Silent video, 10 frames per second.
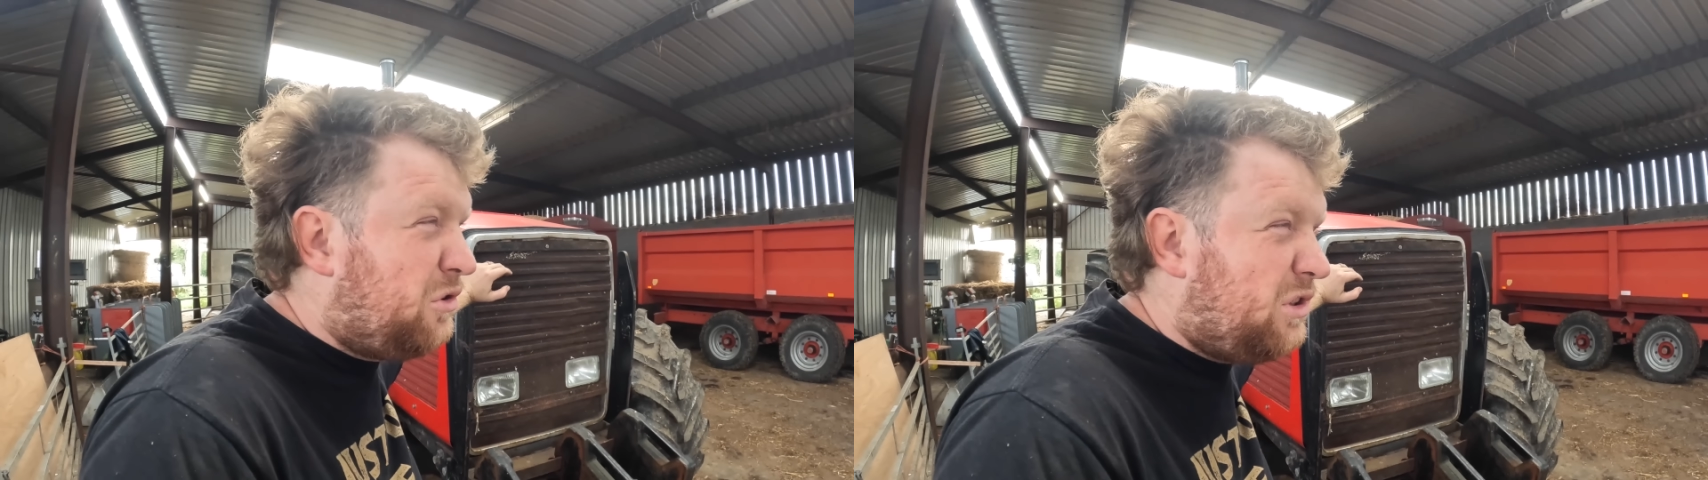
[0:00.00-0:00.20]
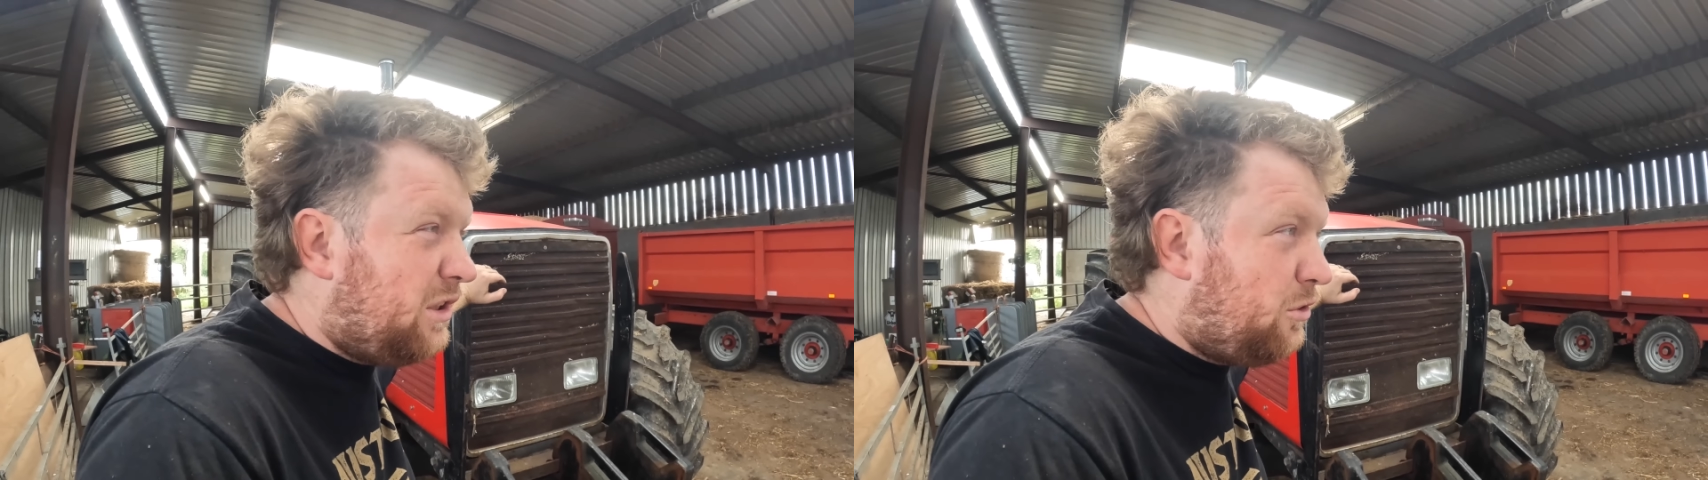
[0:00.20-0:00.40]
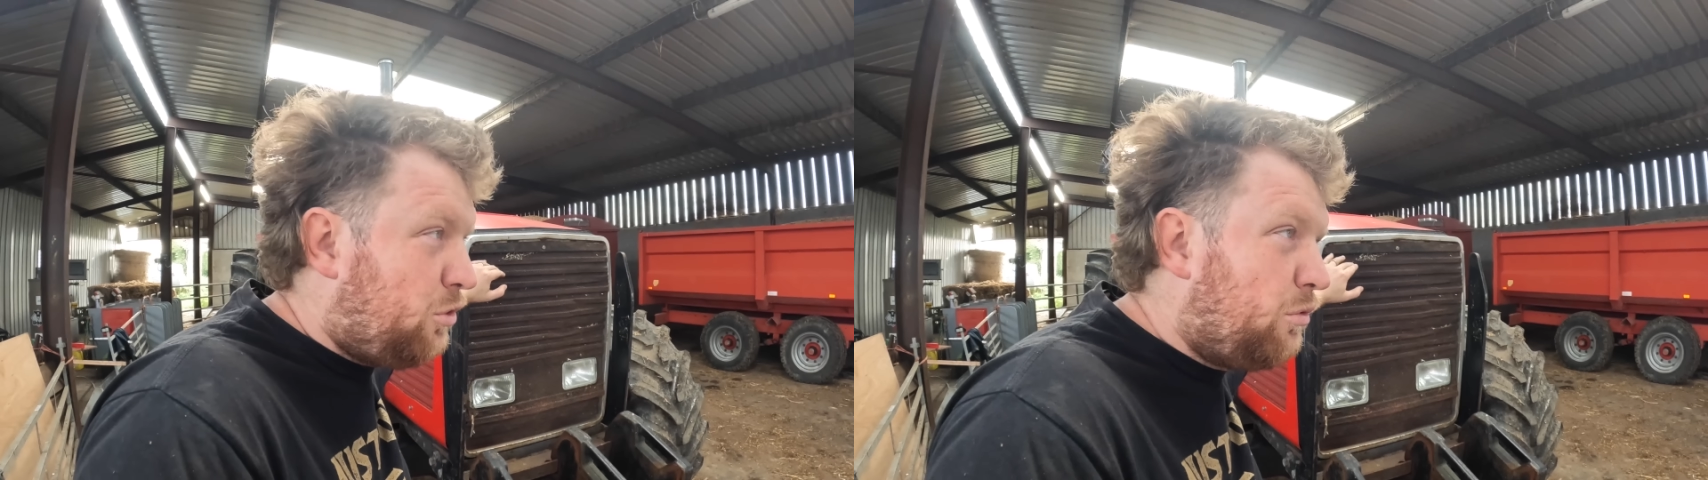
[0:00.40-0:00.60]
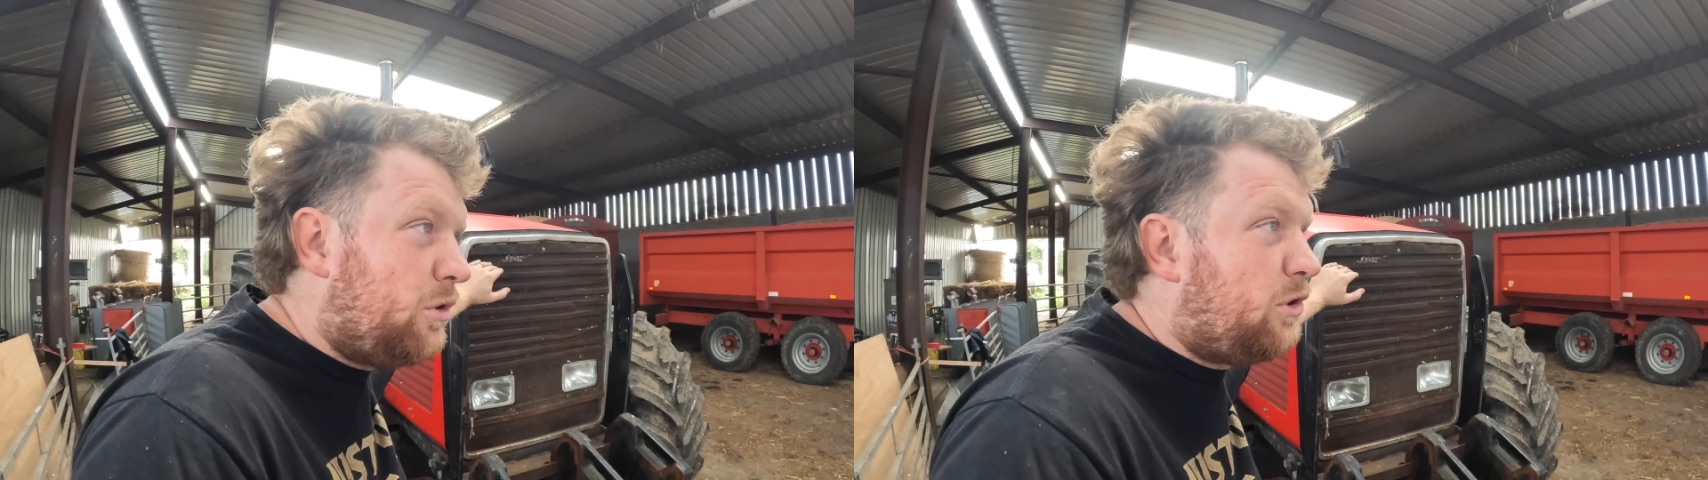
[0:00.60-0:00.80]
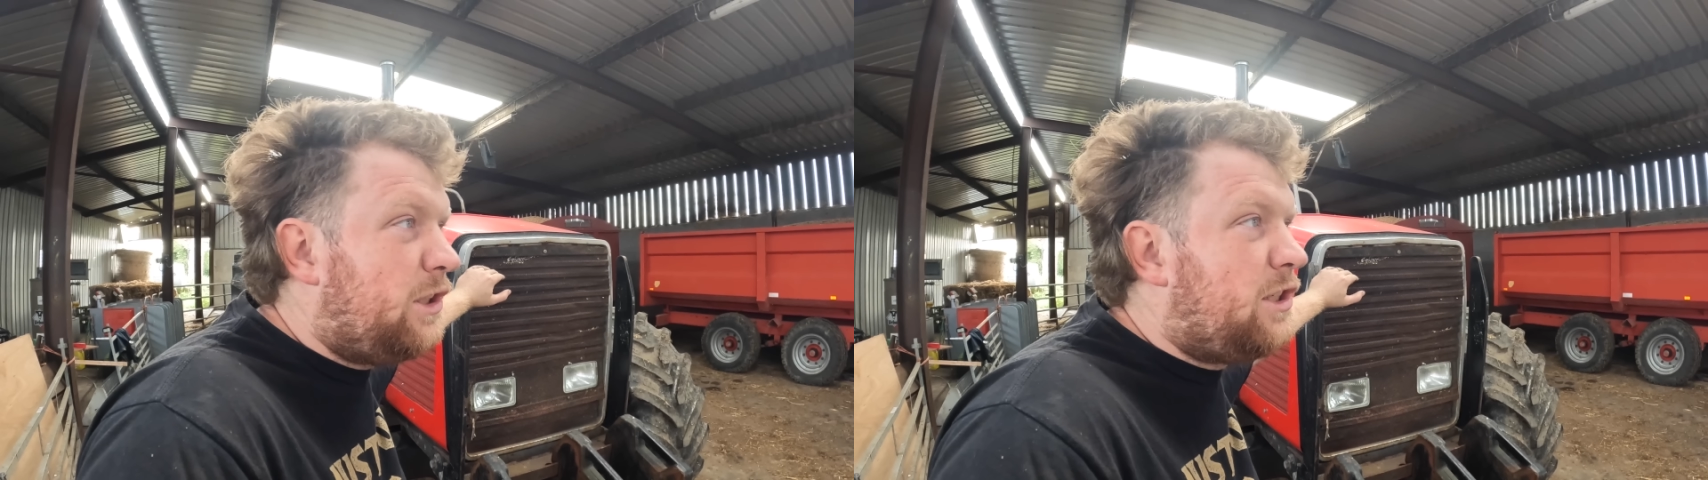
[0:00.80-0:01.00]
just two
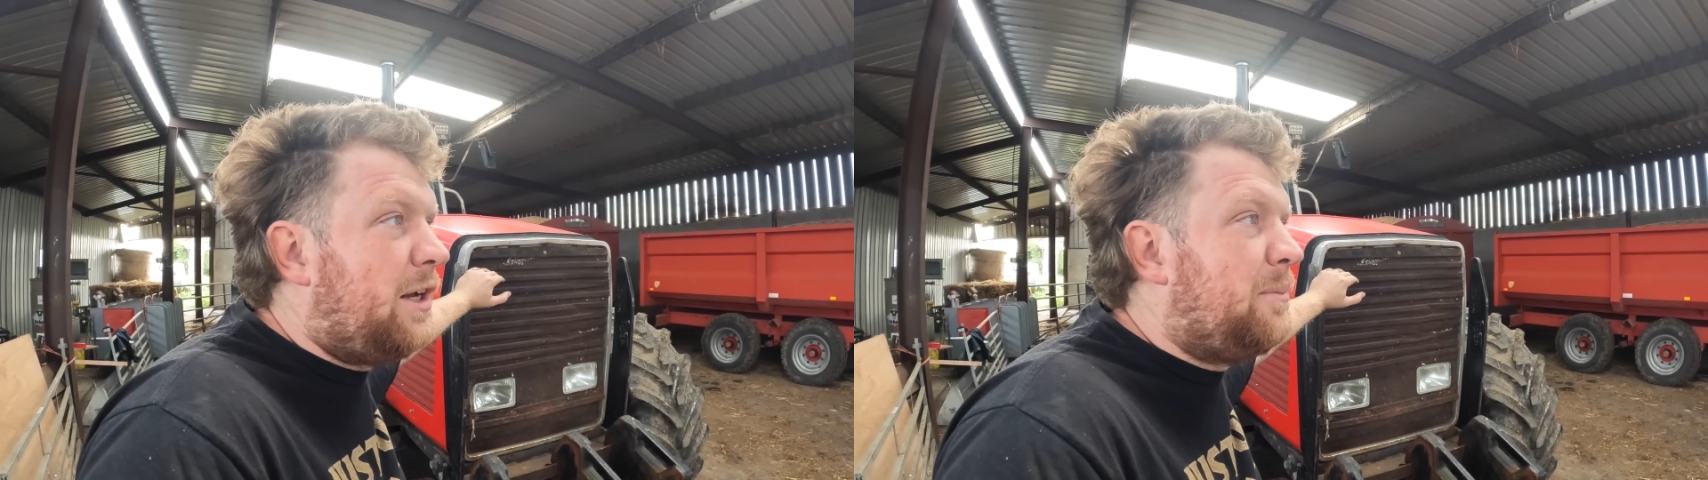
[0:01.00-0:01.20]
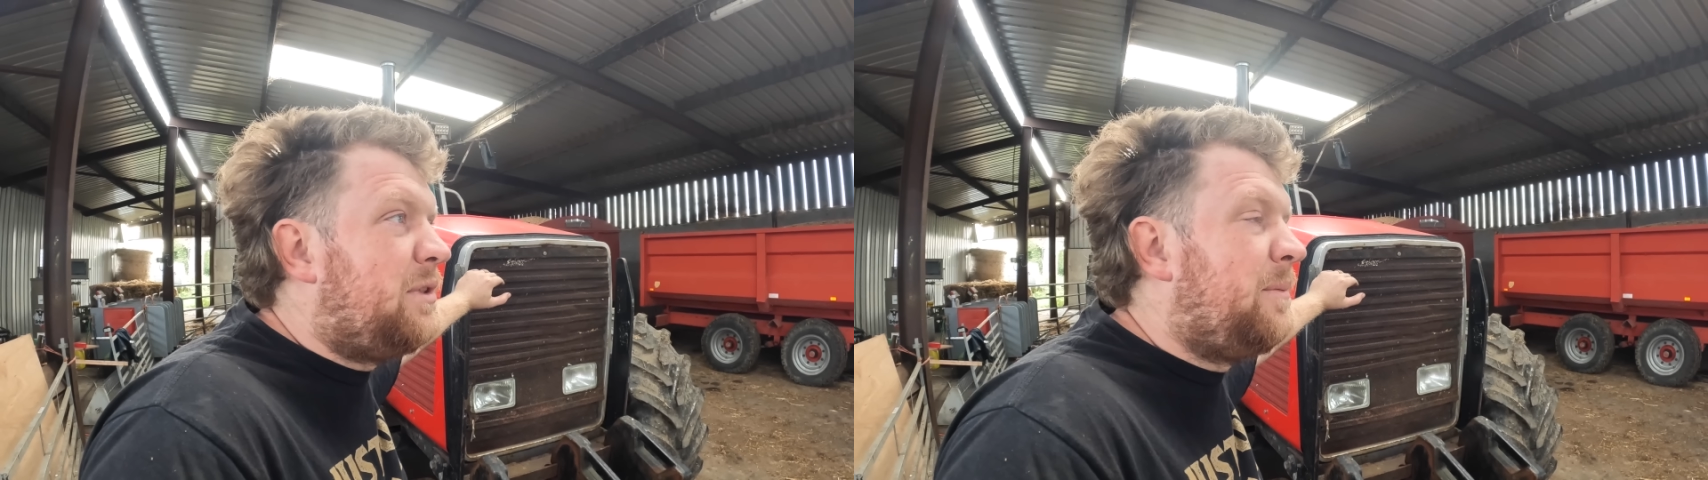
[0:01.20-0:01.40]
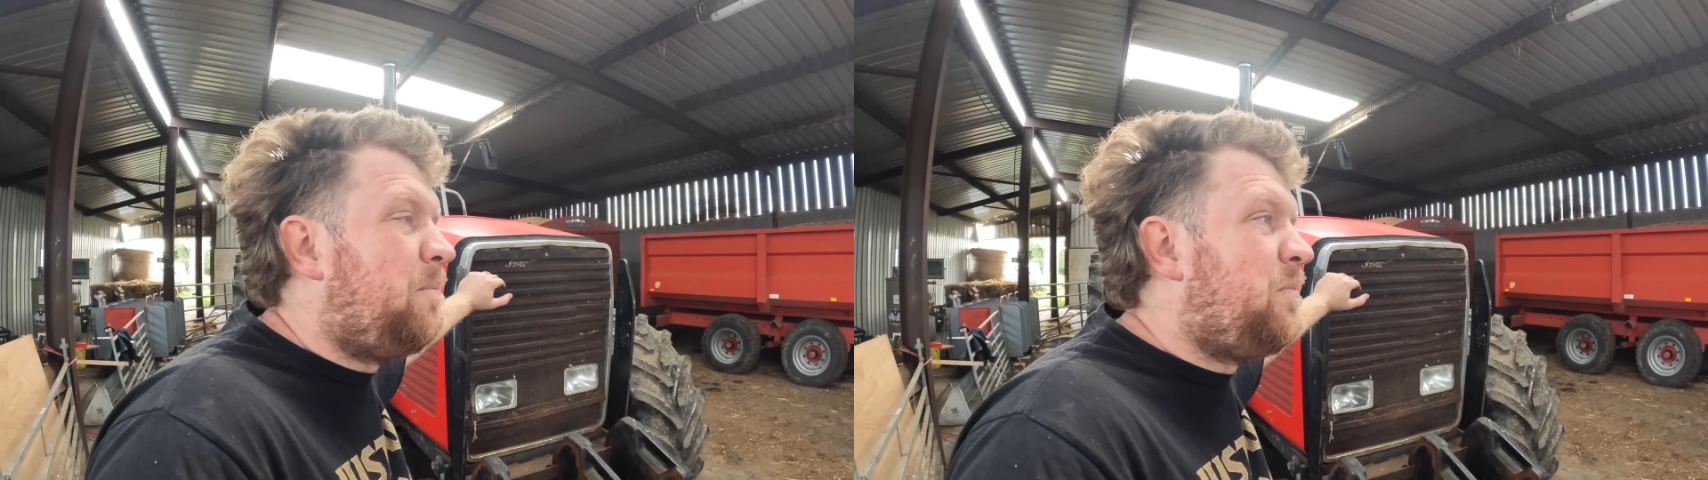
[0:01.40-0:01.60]
or three jobs.